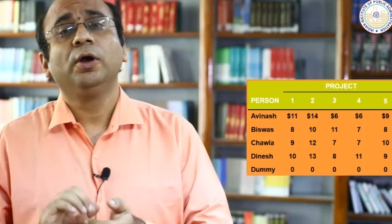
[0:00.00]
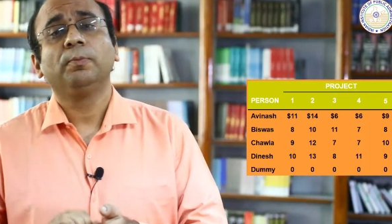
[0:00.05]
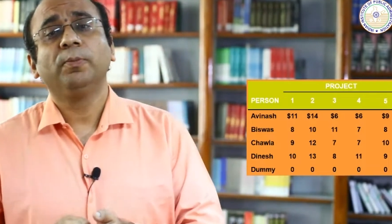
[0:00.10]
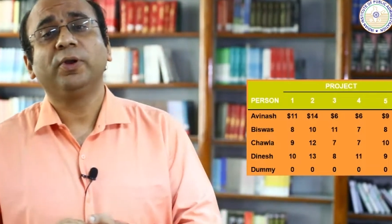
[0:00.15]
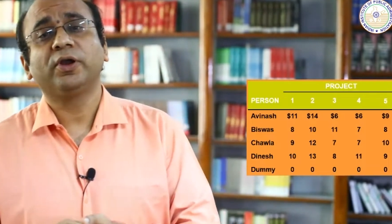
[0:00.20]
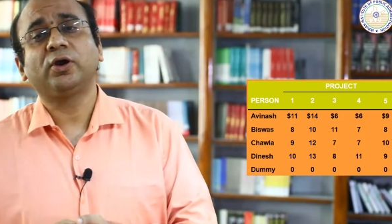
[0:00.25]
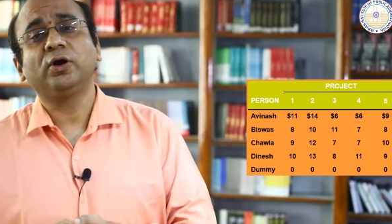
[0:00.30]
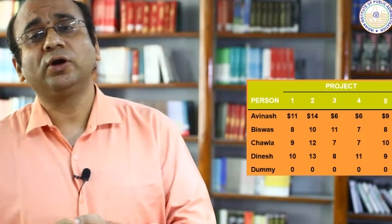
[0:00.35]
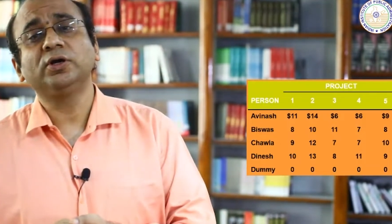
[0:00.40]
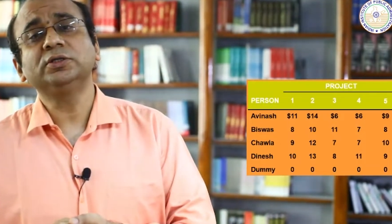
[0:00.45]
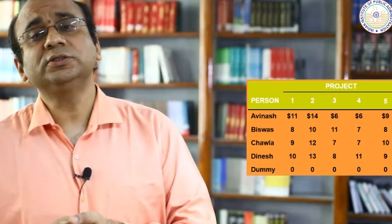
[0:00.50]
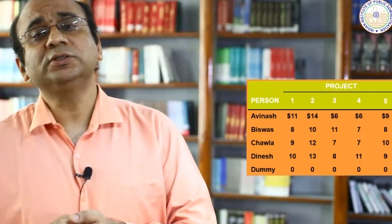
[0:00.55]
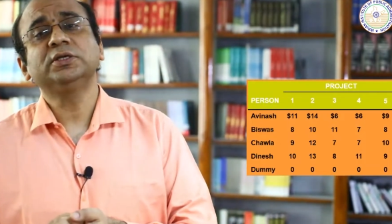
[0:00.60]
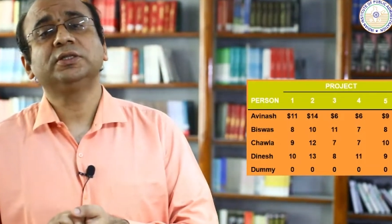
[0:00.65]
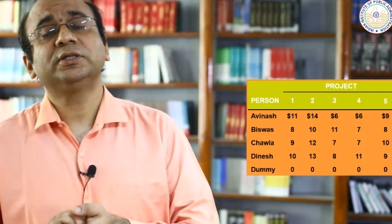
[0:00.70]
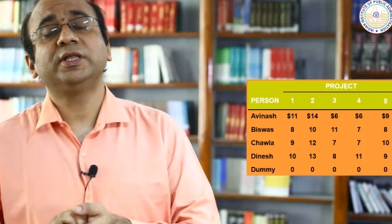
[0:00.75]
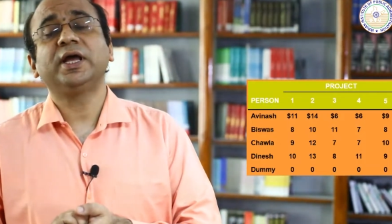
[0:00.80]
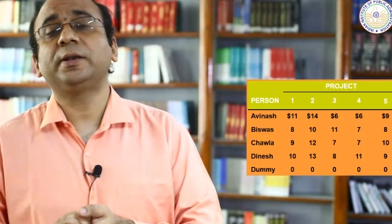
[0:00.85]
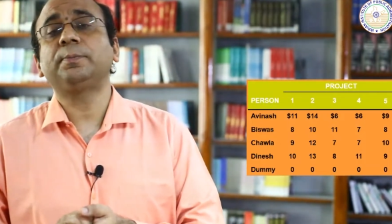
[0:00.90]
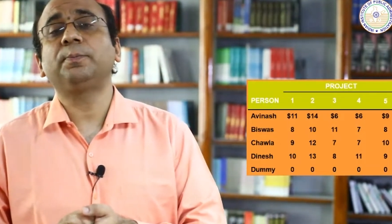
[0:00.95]
because
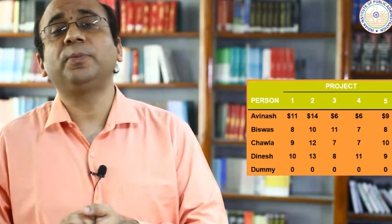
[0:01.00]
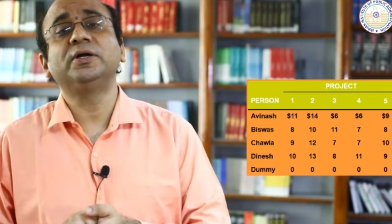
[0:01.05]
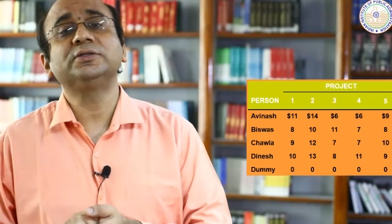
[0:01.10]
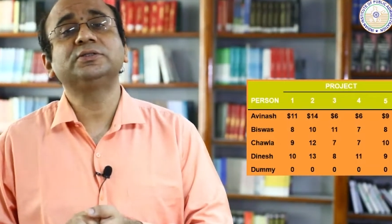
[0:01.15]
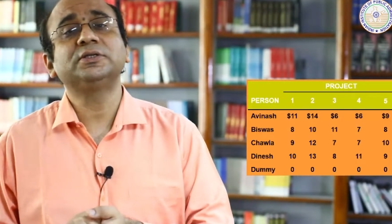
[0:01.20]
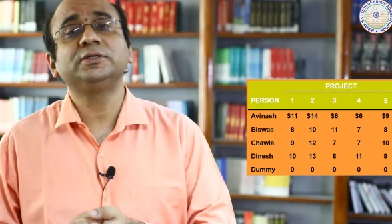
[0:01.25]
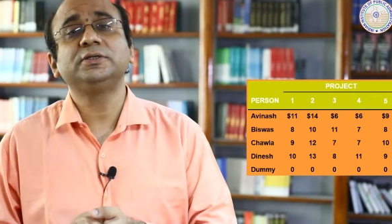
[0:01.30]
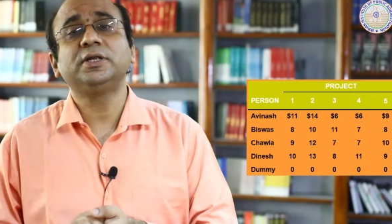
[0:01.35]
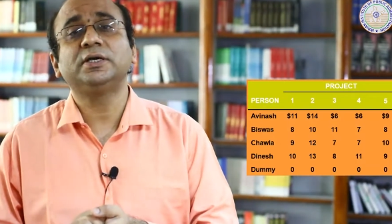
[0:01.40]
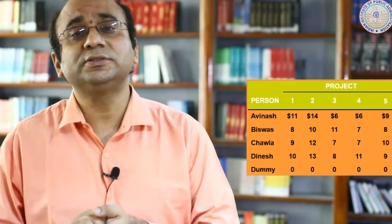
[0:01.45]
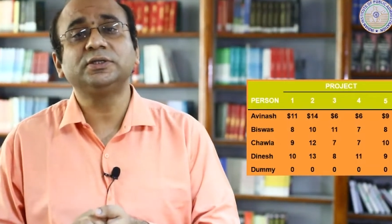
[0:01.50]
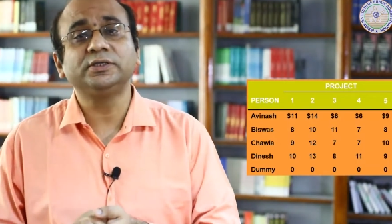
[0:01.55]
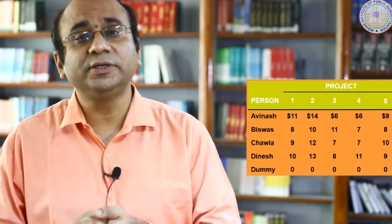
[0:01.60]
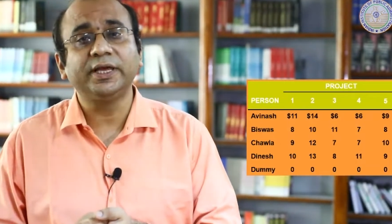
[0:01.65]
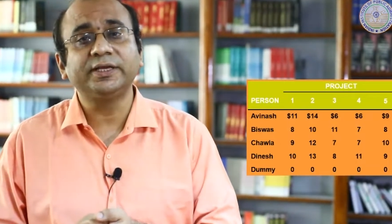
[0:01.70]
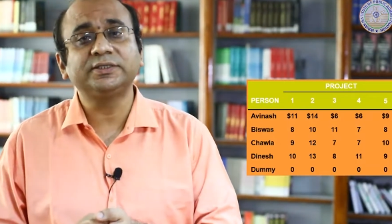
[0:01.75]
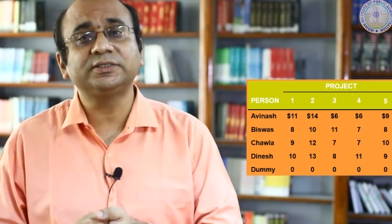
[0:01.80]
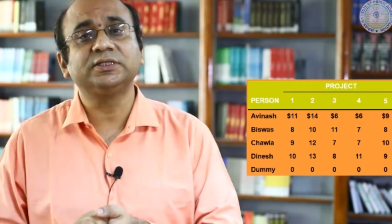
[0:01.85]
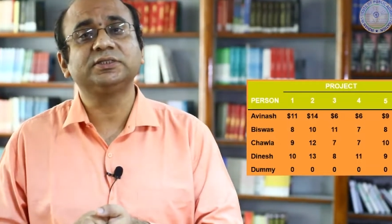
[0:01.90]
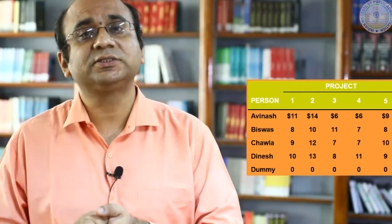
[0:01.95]
that person doesn't
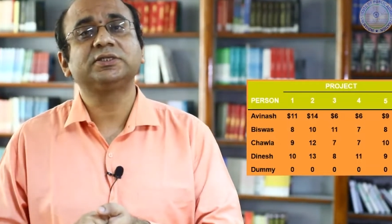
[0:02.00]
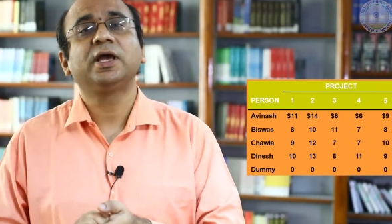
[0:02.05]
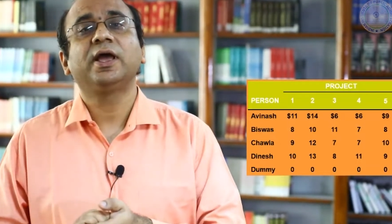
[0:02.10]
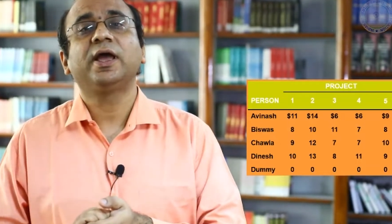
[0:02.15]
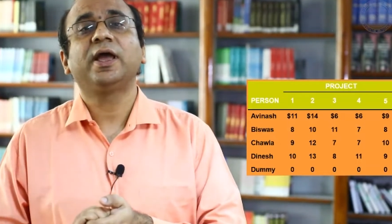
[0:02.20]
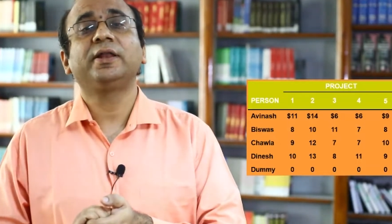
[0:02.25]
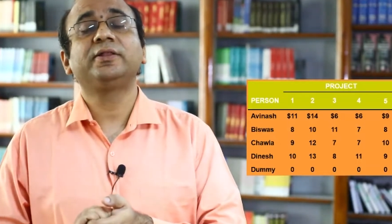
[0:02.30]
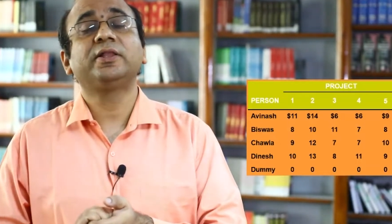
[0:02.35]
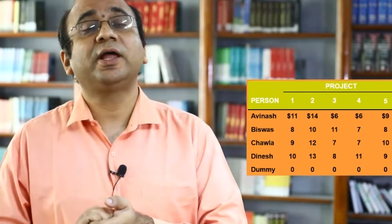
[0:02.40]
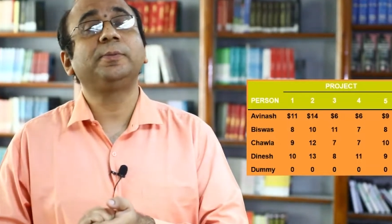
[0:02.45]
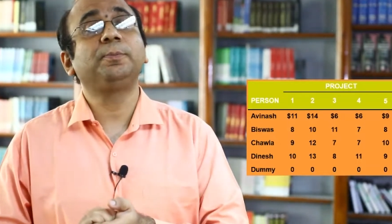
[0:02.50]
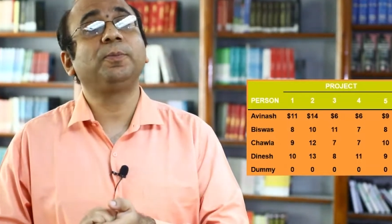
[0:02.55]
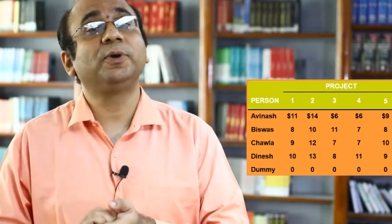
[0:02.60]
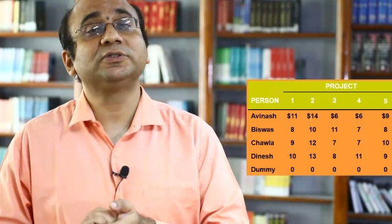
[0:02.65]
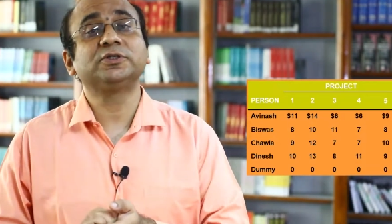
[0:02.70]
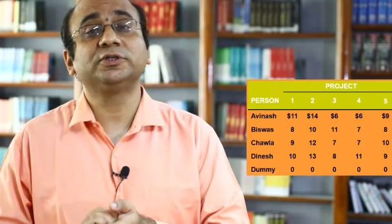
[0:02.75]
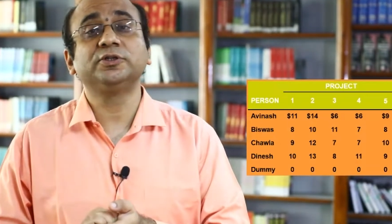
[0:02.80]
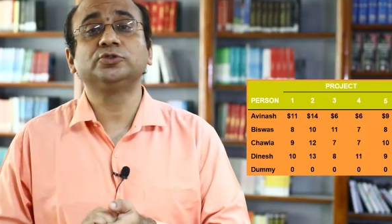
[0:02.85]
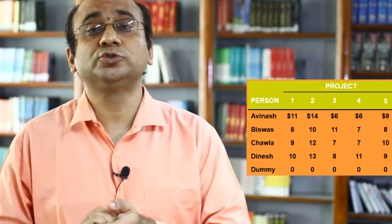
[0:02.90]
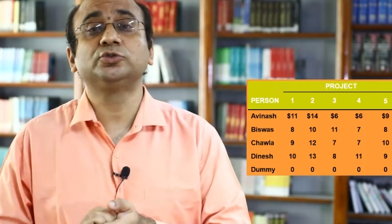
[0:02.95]
exist and that
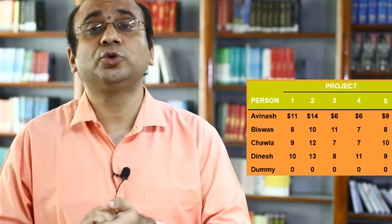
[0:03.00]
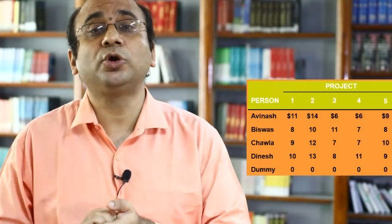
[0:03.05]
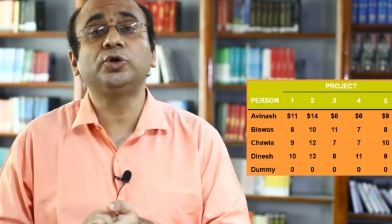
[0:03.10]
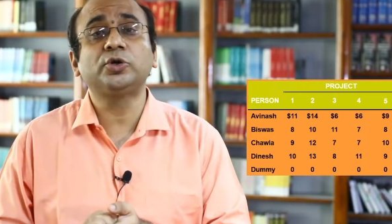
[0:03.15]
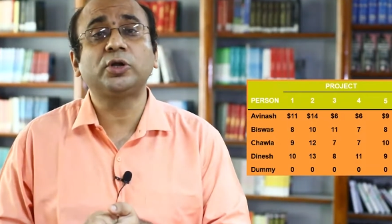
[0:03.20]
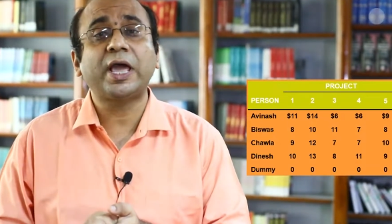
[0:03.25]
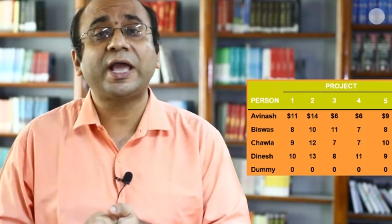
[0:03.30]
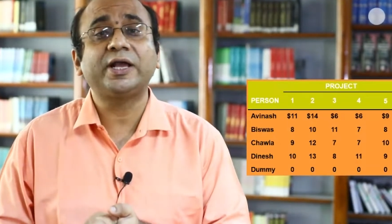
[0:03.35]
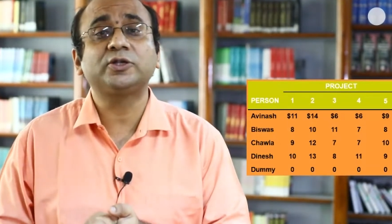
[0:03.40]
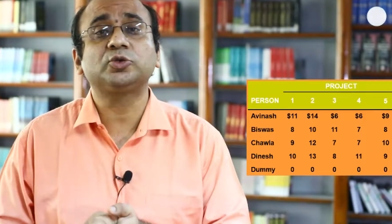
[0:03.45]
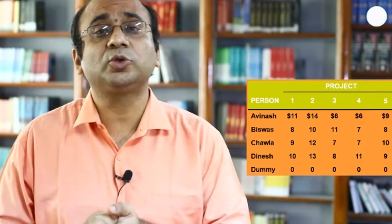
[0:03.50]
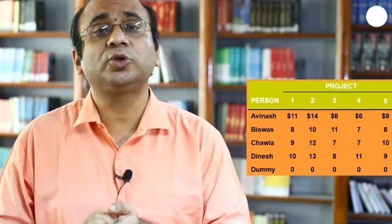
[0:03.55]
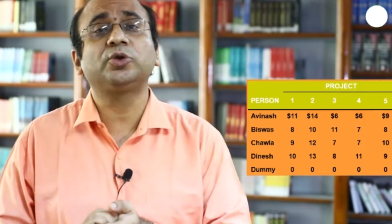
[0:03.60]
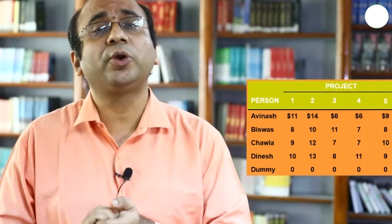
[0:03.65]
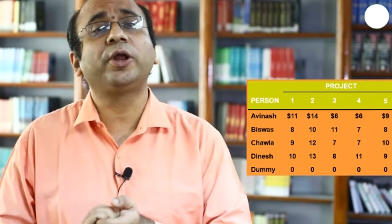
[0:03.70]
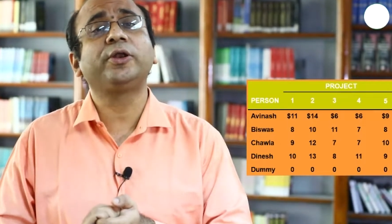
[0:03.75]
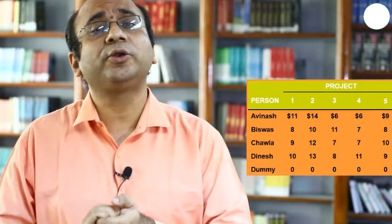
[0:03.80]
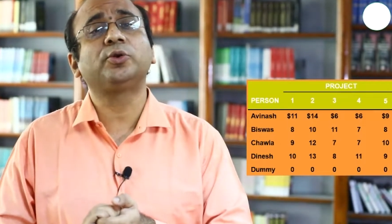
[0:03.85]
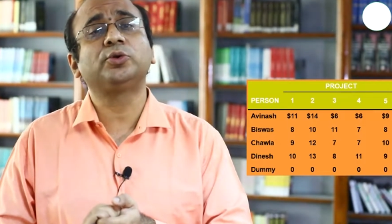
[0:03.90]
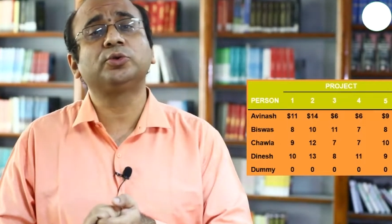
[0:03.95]
person is not actually
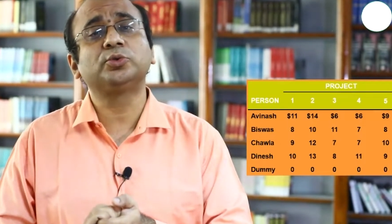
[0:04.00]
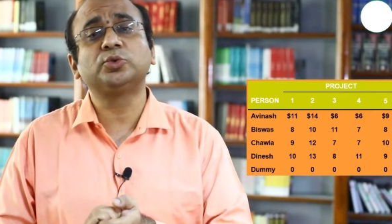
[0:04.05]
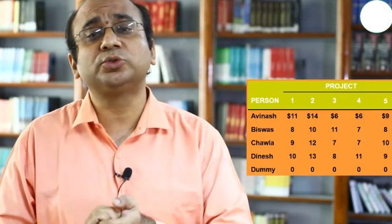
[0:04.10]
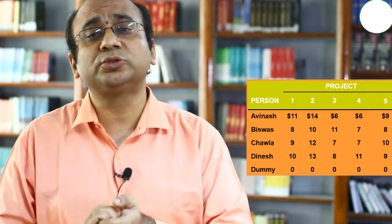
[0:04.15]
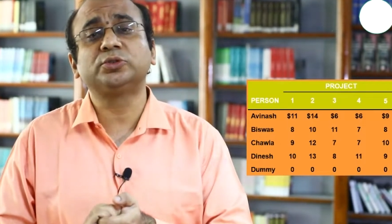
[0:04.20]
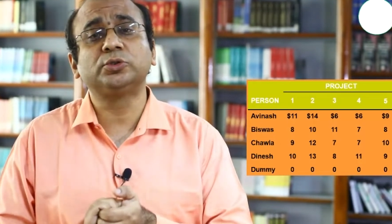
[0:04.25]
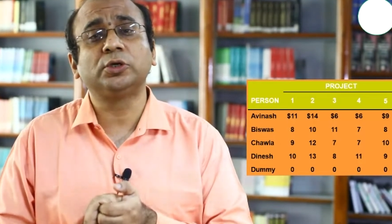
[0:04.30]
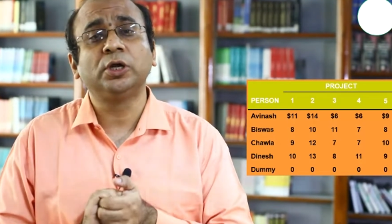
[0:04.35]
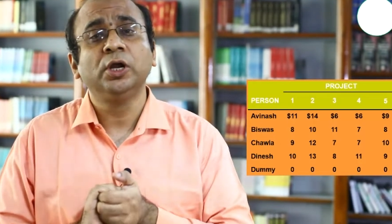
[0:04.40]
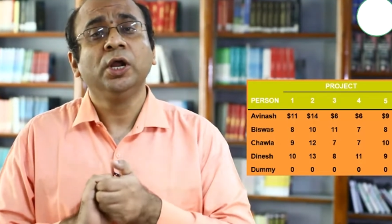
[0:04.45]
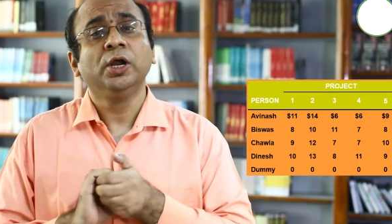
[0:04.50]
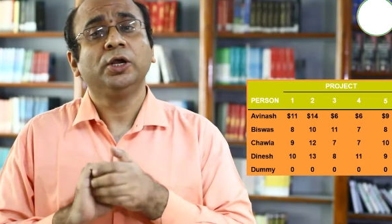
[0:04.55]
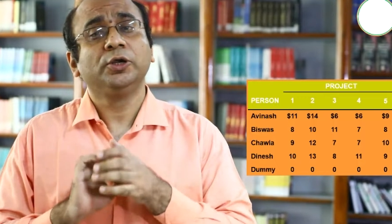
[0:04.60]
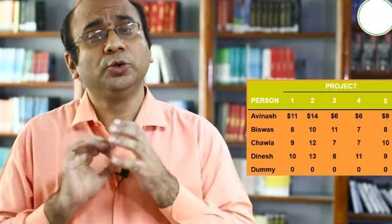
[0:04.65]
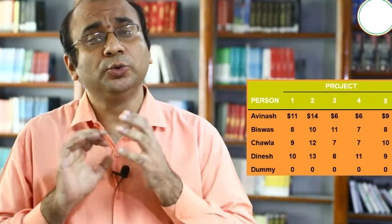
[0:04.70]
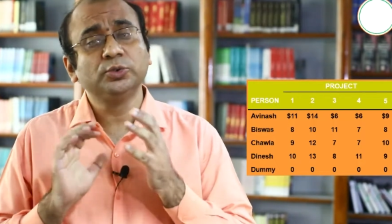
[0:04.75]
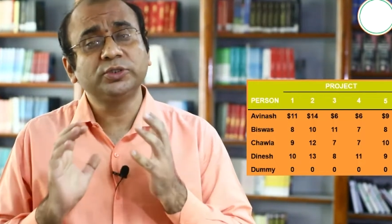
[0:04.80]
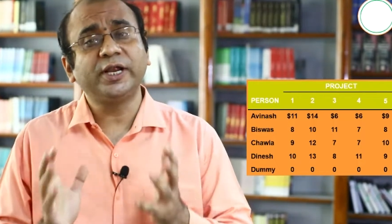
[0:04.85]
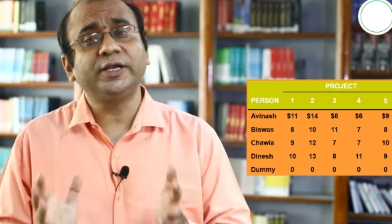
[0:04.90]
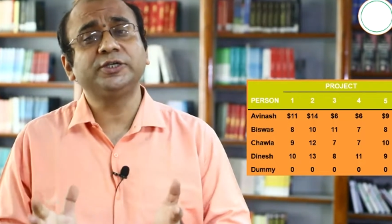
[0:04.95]
going to do,
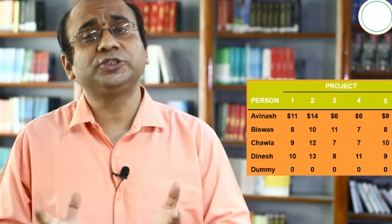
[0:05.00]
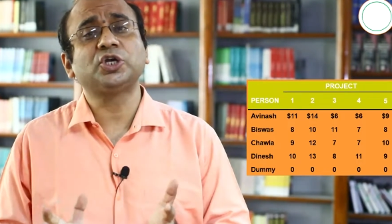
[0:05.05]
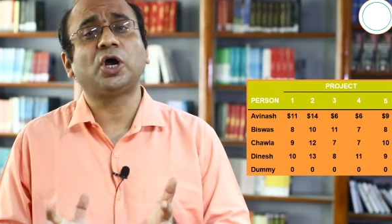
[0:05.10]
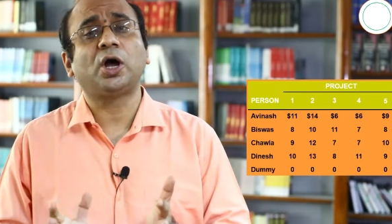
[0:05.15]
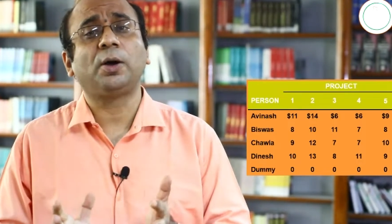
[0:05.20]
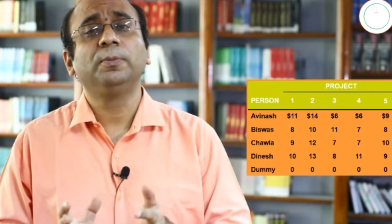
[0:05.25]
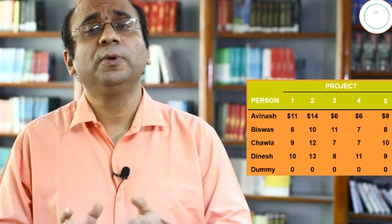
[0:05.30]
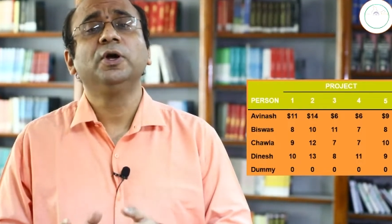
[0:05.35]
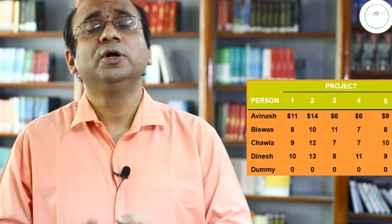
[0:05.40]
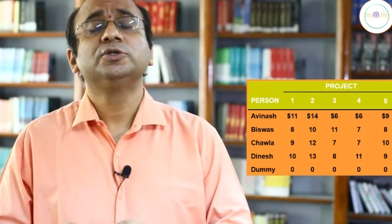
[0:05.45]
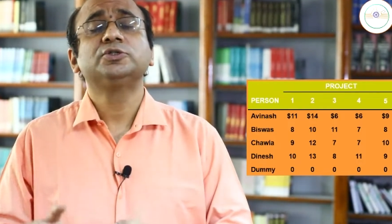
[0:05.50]
do that job.